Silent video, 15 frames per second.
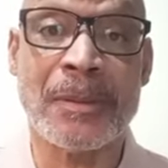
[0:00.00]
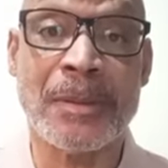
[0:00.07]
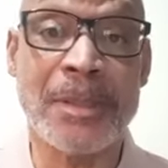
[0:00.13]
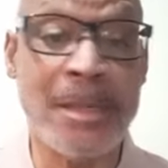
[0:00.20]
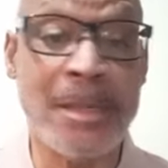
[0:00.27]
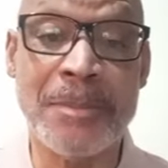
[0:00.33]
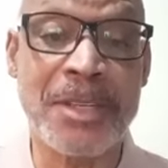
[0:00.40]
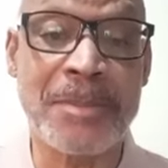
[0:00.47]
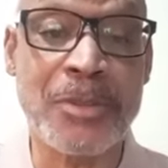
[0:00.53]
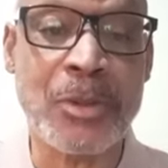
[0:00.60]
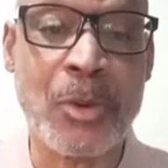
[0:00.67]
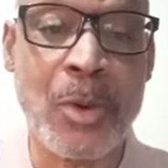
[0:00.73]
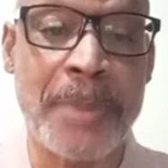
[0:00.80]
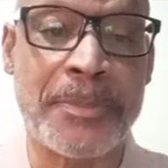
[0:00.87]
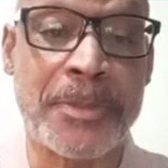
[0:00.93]
Give them some
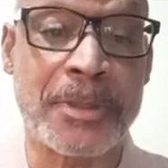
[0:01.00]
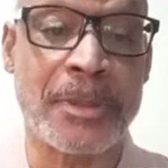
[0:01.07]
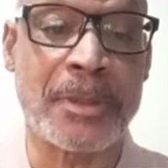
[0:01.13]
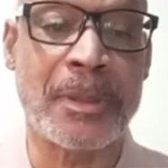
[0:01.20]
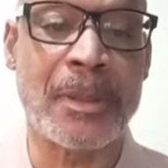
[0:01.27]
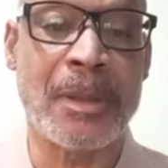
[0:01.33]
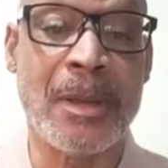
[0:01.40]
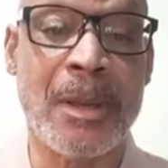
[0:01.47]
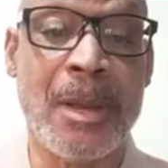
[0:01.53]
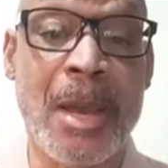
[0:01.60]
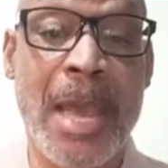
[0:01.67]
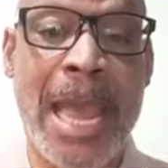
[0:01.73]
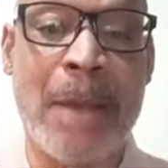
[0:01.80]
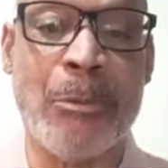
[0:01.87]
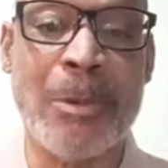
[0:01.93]
scripture.
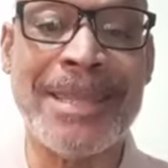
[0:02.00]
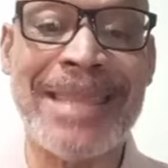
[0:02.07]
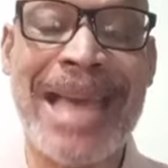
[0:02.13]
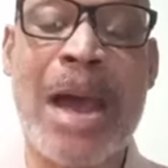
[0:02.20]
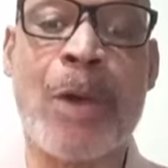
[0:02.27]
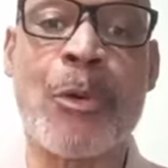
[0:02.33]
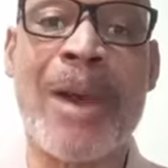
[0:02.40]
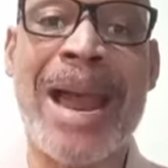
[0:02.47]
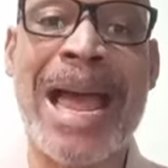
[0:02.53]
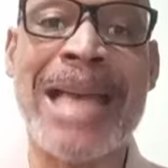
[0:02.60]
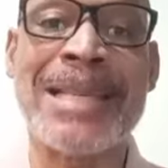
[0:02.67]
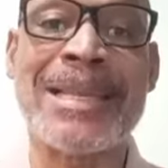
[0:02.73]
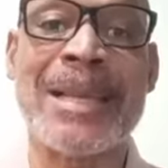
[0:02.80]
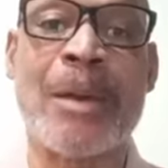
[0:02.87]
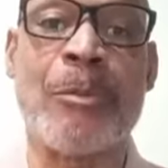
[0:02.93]
And when thou
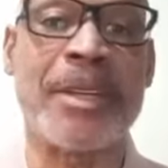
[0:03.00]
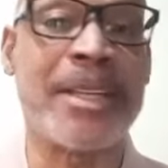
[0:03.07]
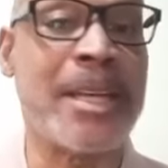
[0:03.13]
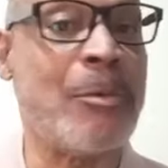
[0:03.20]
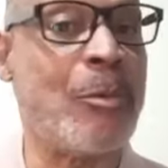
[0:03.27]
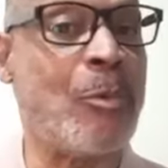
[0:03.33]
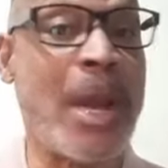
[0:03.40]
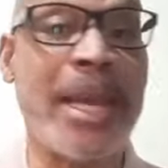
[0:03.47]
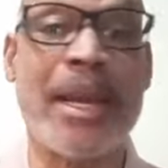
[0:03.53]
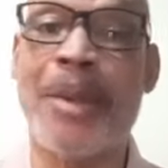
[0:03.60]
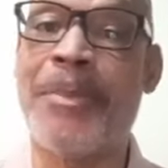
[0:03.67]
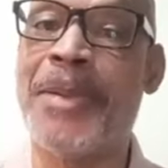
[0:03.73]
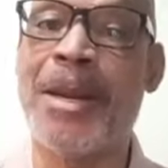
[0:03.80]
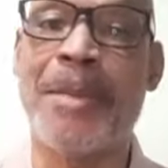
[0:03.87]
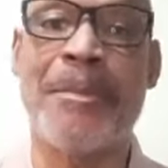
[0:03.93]
rises up, when you get, wake
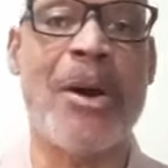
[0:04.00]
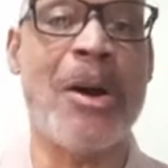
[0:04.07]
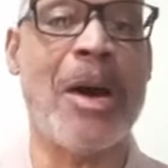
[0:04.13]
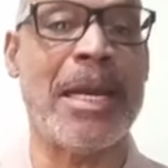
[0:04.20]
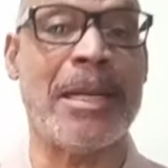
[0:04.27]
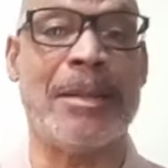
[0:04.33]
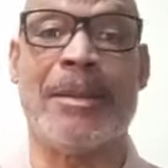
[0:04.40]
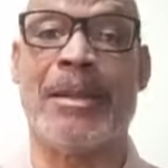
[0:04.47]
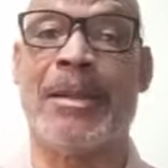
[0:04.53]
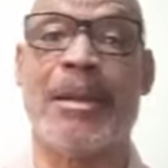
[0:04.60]
up in the morning,